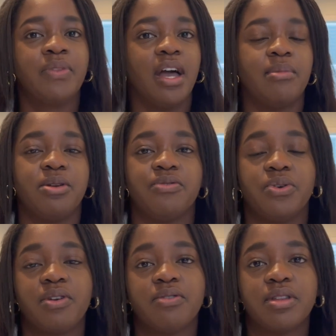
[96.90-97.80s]
I'm
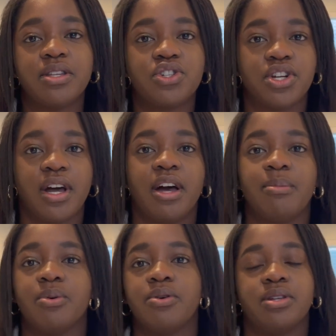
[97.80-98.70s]
interviewing for this job,
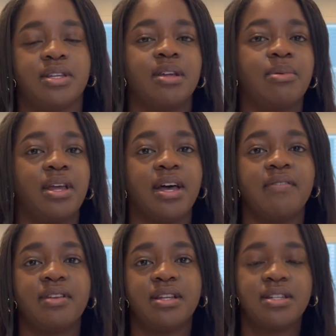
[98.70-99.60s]
or does anybody have
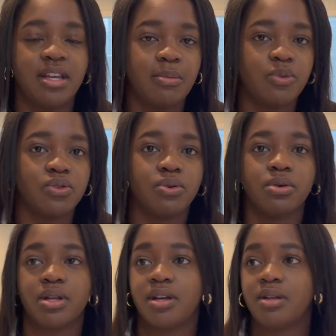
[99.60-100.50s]
any tips? Or
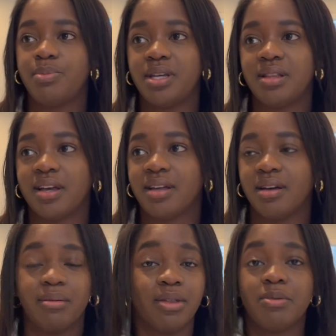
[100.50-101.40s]
it could be like
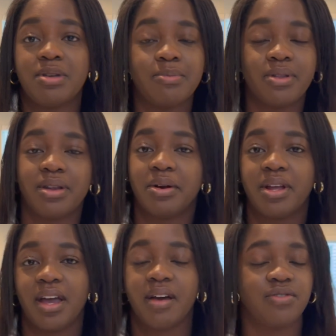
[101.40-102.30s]
other people that already
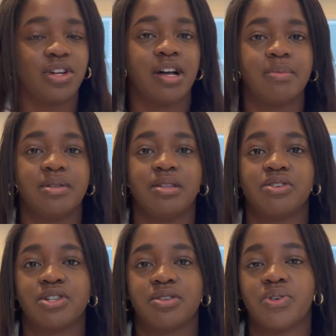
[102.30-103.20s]
have jobs and they're
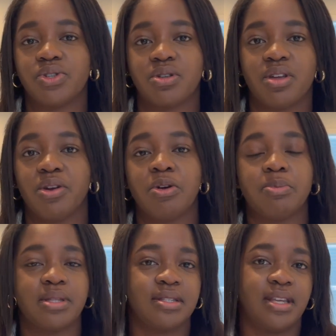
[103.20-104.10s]
just also in the group
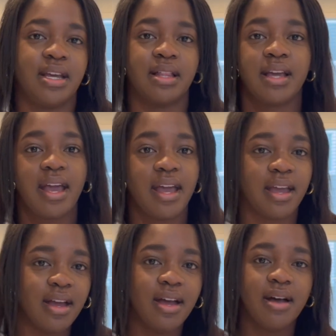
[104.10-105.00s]
and saying, like,
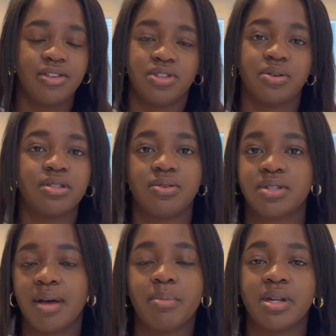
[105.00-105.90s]
hey, so and so's
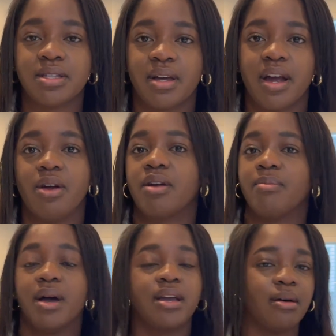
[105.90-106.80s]
company is hiring,
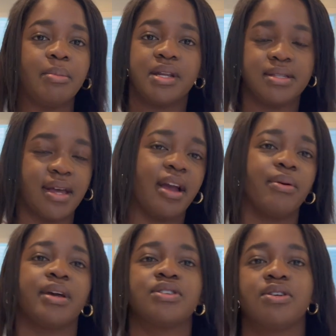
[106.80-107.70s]
my company's
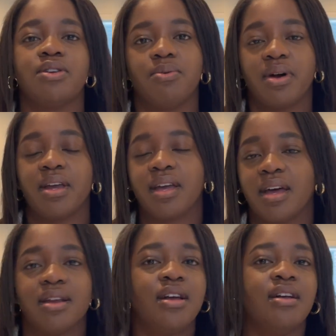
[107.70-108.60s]
hiring. So you want to,
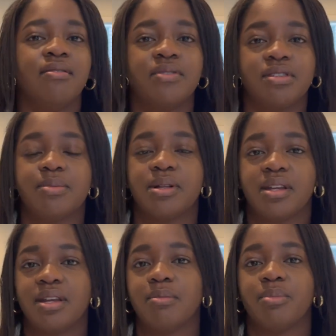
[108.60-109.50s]
again,
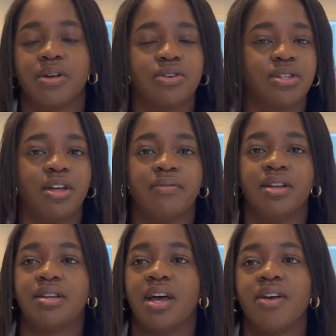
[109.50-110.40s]
visibility, put yourself
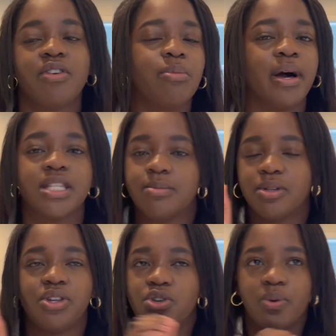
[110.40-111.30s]
into every possible
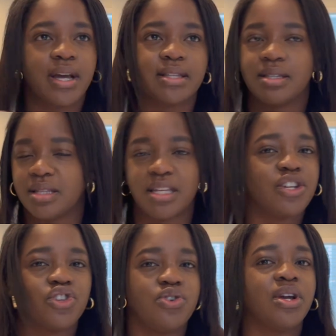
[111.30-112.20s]
UX
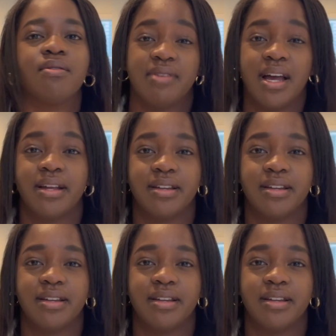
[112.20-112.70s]
niche you can find.